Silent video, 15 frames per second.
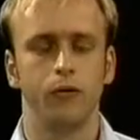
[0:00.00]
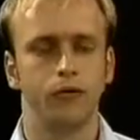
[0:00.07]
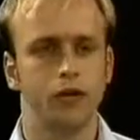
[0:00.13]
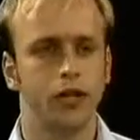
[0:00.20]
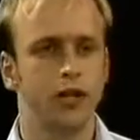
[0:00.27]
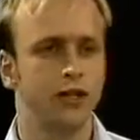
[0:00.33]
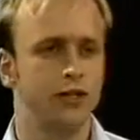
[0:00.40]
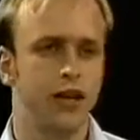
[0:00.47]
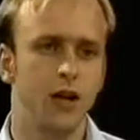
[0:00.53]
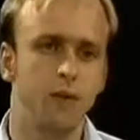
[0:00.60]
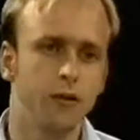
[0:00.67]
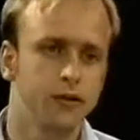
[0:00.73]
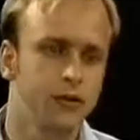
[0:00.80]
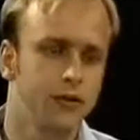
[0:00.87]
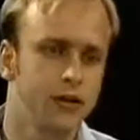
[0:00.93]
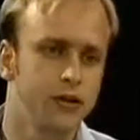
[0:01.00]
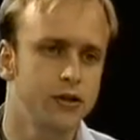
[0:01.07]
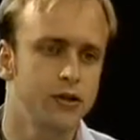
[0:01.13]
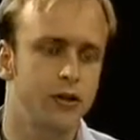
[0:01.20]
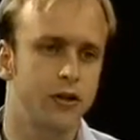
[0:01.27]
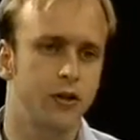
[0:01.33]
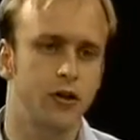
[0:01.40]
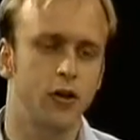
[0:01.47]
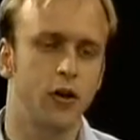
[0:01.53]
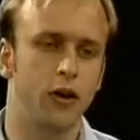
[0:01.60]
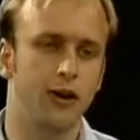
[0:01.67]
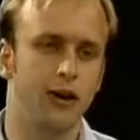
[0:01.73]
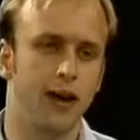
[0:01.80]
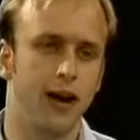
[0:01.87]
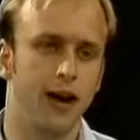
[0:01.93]
We've seen examples of this under the
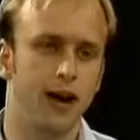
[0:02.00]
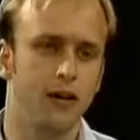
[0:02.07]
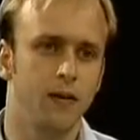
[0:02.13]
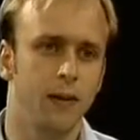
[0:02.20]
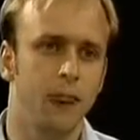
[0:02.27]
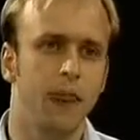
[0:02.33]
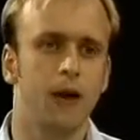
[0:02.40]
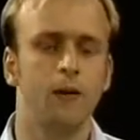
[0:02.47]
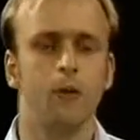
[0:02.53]
current GATT.